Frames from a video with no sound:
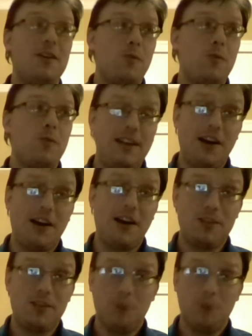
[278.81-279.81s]
We
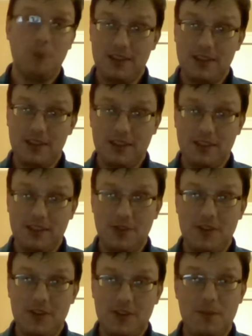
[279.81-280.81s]
know it's more than the
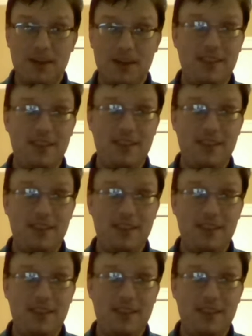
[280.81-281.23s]
Illinois Derby